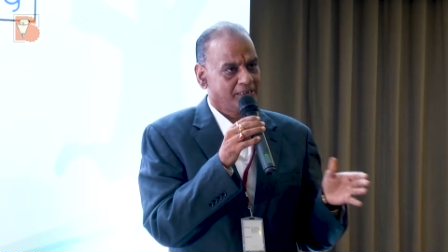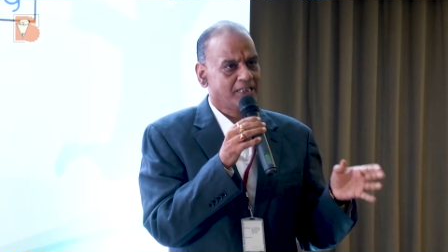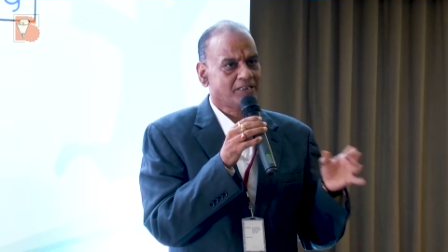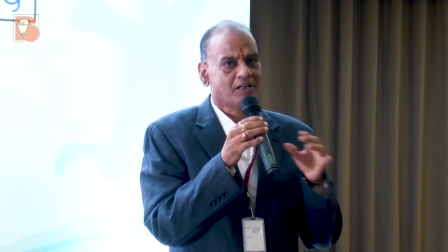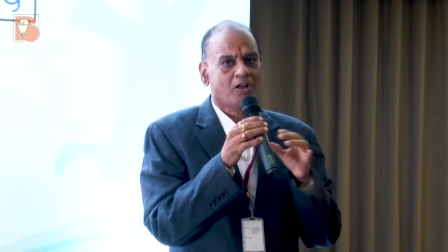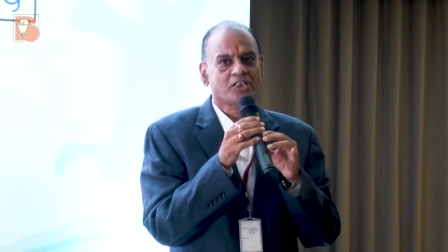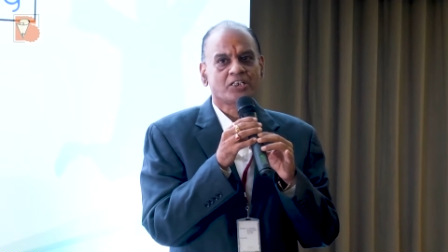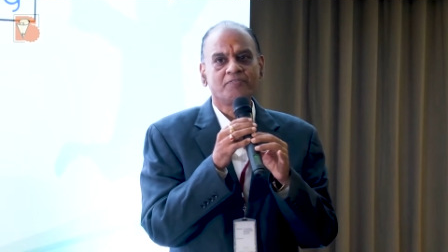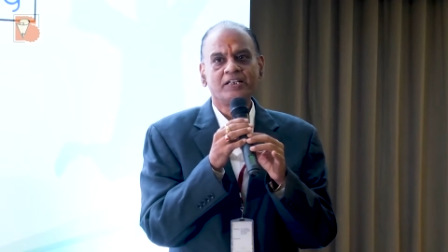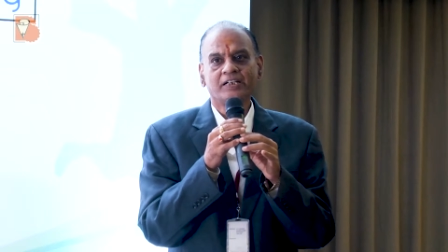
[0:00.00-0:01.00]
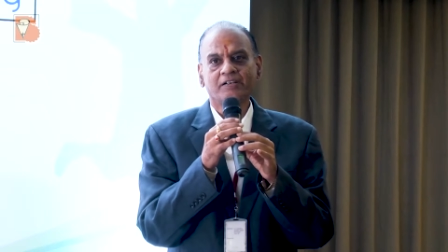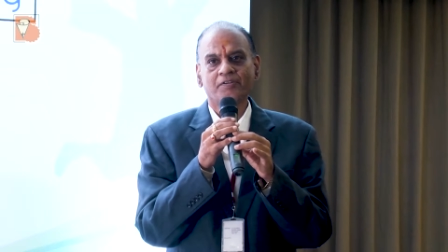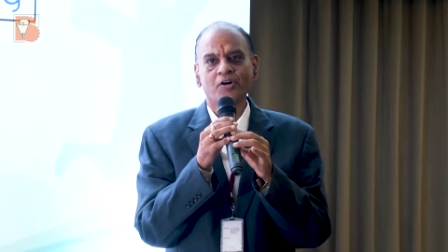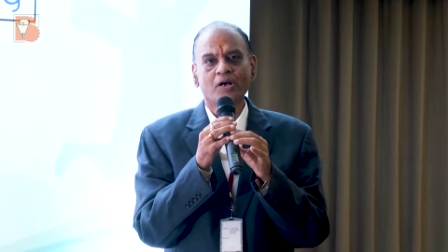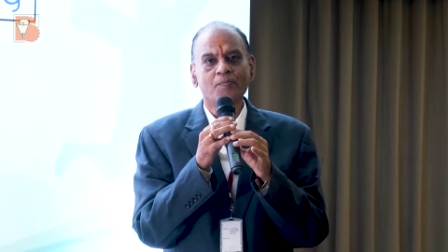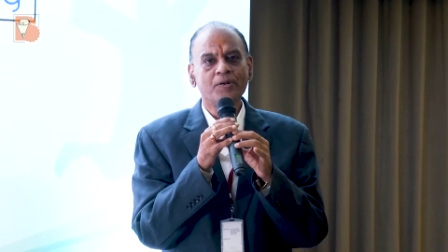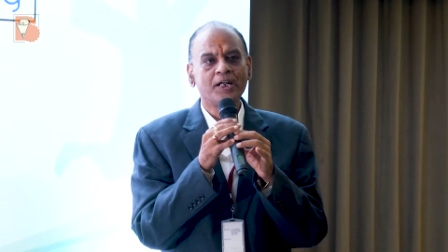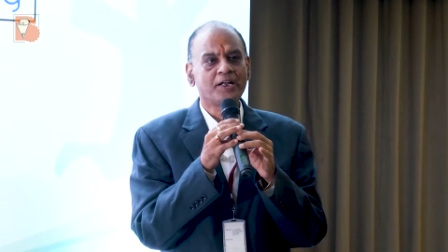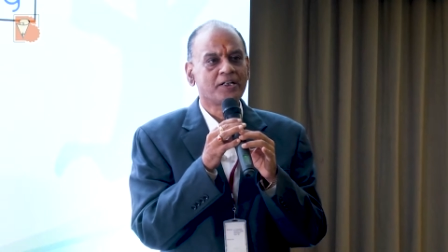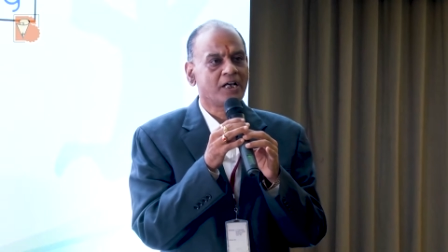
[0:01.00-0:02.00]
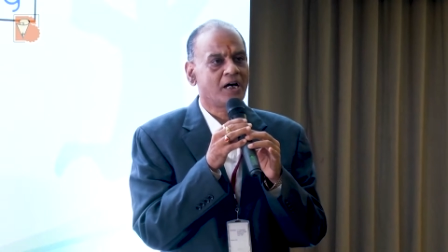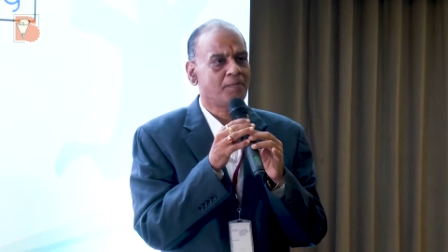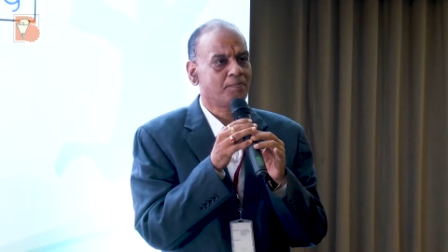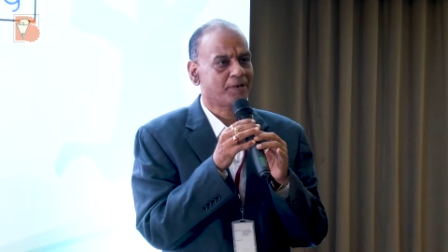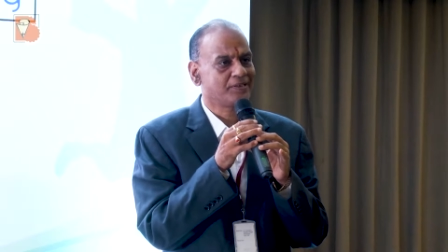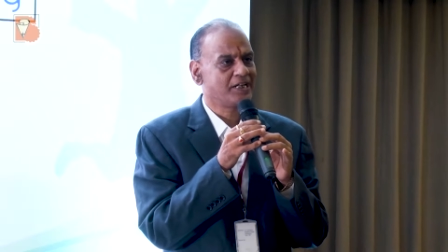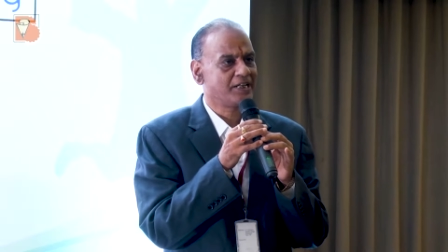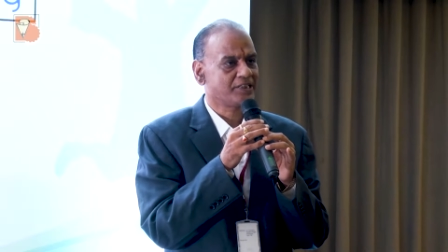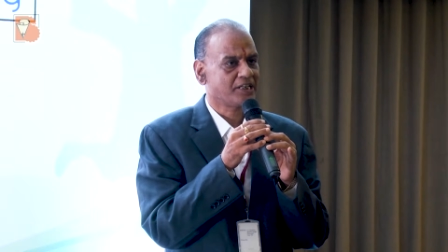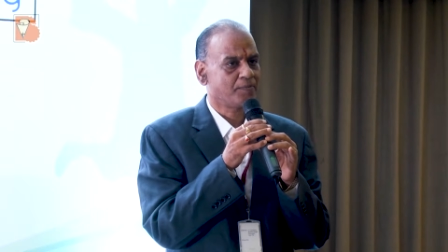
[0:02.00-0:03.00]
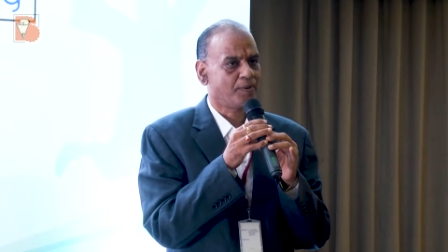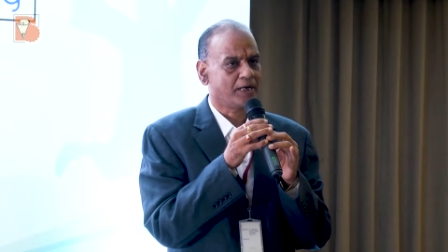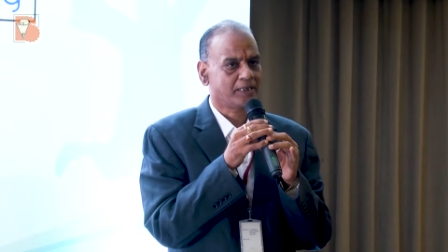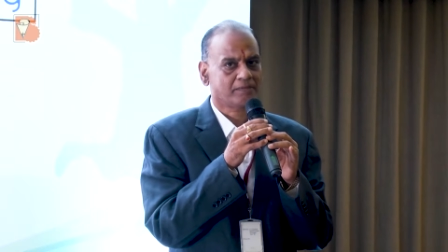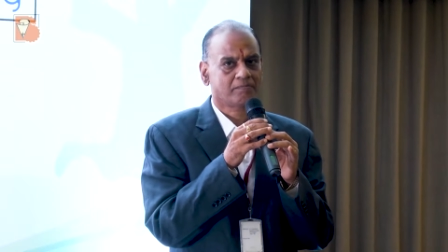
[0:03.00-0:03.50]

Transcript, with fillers: Just last week we have completed the presentation part.